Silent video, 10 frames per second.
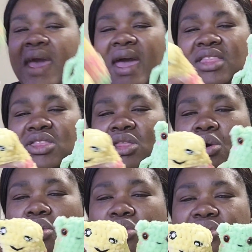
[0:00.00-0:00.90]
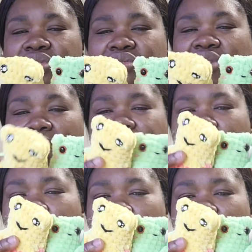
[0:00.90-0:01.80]
And no scrap
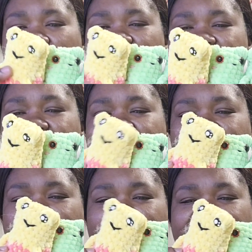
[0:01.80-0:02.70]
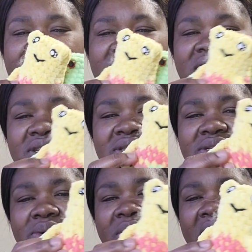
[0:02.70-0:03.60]
go waste.
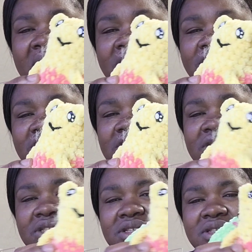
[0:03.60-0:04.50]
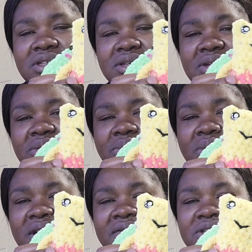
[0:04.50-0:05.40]
So I just,
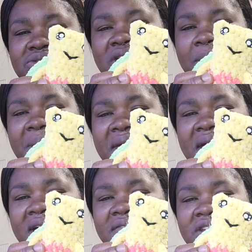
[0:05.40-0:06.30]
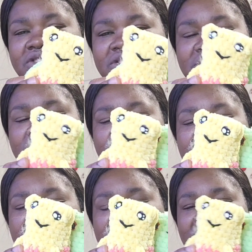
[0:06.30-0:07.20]
whatever scrap I have, I just use
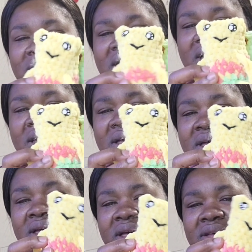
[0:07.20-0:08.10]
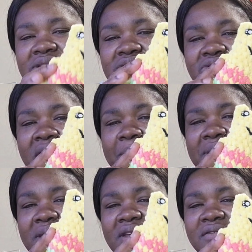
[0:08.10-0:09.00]
it to make
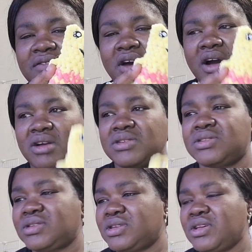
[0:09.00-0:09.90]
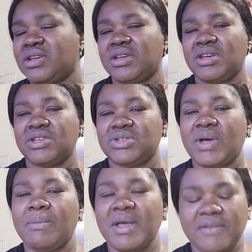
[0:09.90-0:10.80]
scrappy frogs. So I
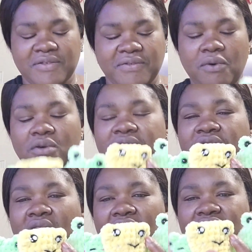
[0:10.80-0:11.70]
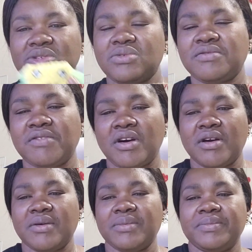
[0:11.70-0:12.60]
made 4 frogs so far.